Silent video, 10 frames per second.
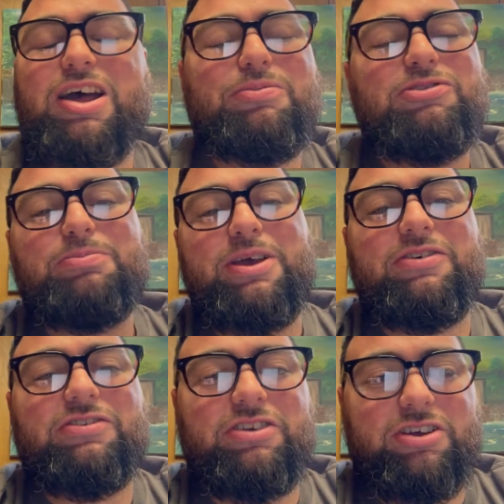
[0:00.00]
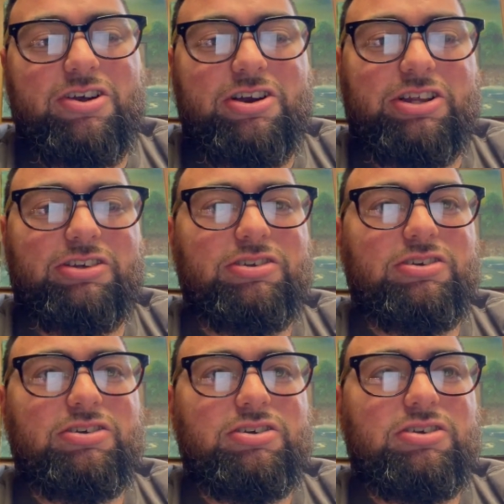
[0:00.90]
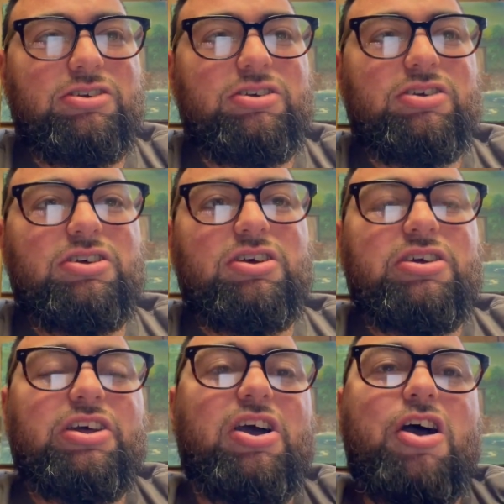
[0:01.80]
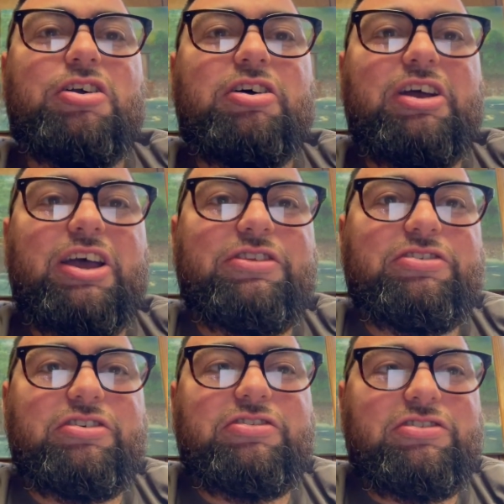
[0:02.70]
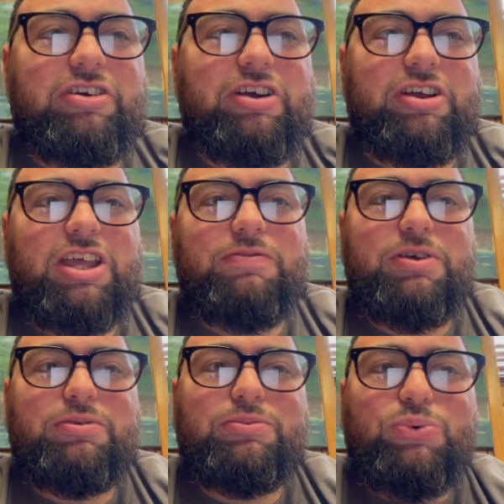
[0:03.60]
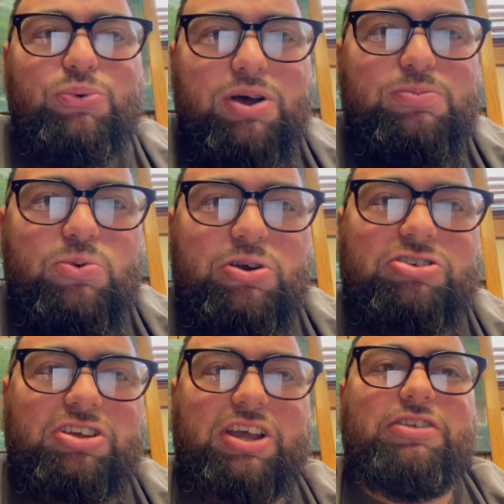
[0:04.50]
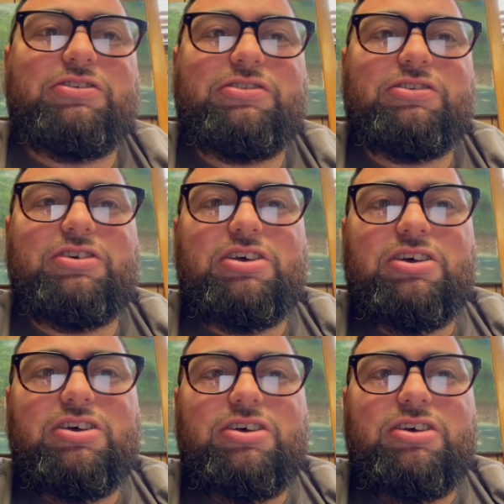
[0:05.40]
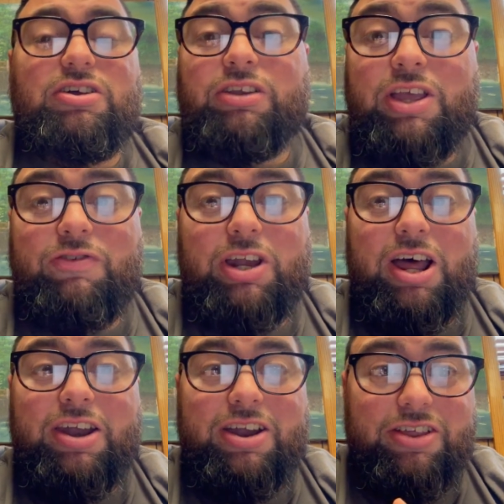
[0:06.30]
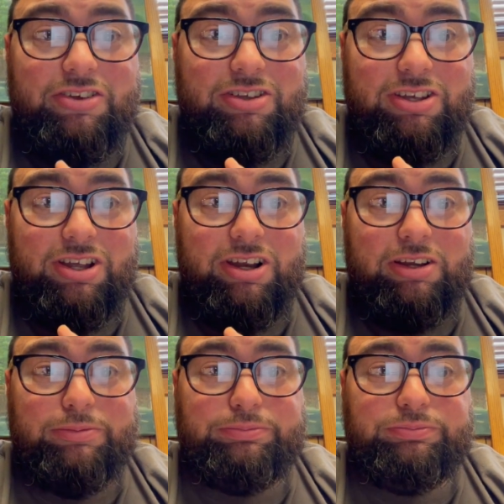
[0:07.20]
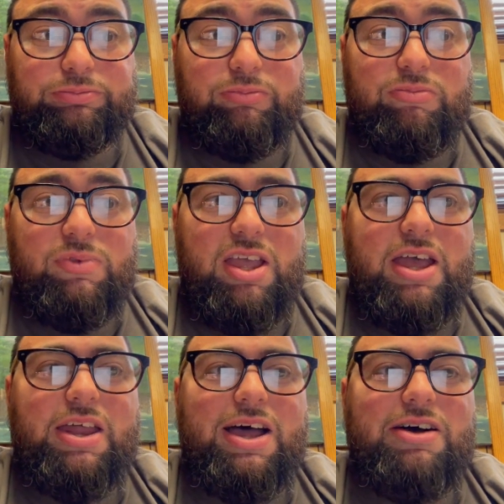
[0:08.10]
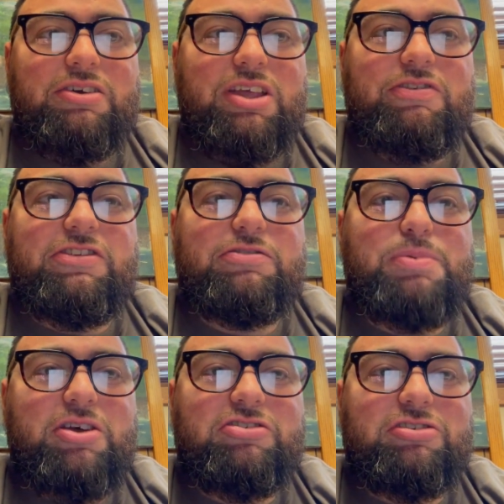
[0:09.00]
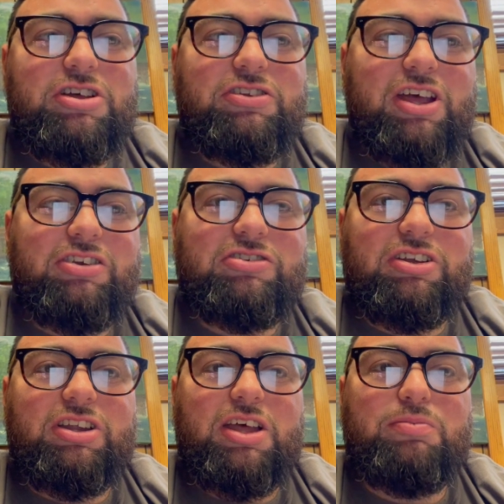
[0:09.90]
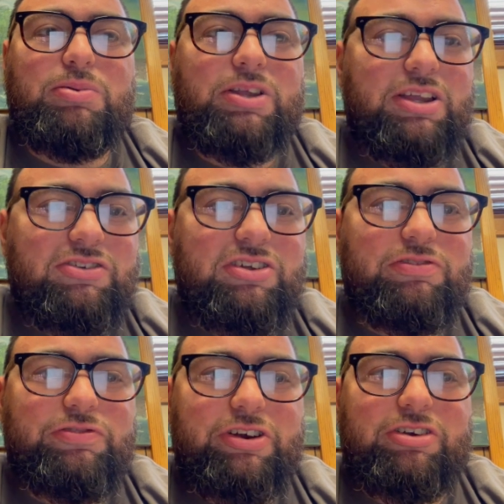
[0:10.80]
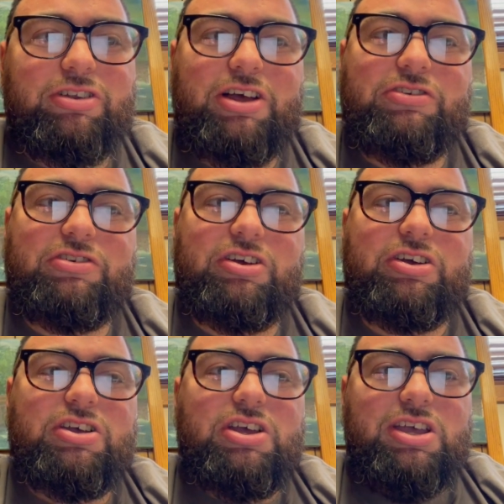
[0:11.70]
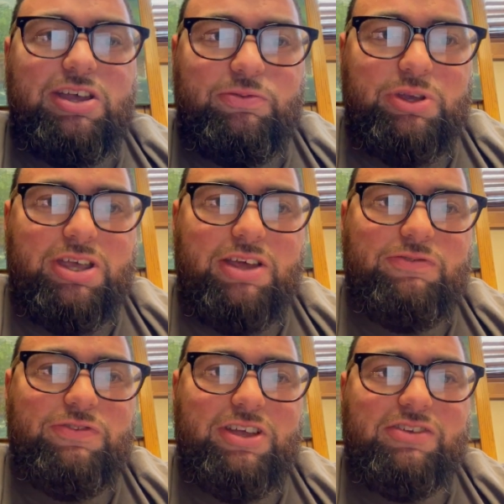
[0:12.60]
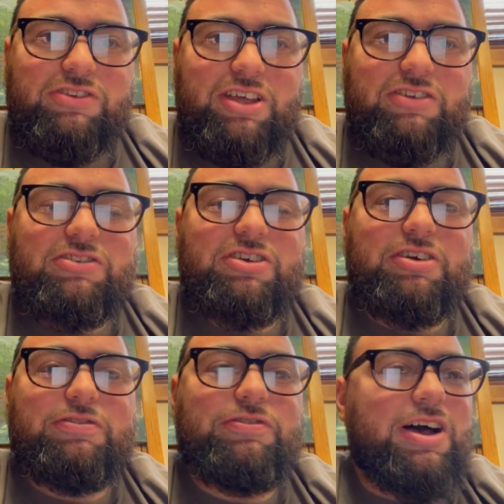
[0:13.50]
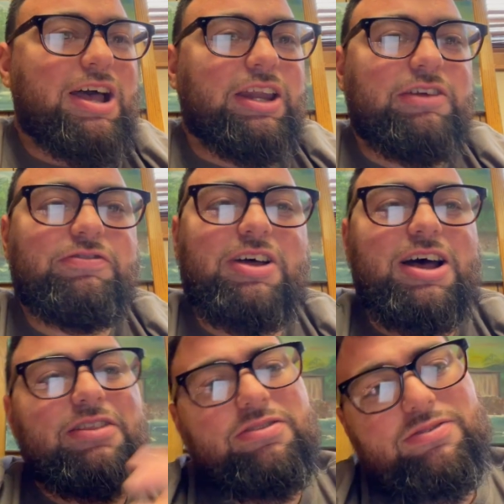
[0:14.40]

up space in the garden. The gardener answered, Sir, give it one more chance. Leave it another year, and I'll give it special attention and plenty of fertilizer. If we get figs next year, fine. If not,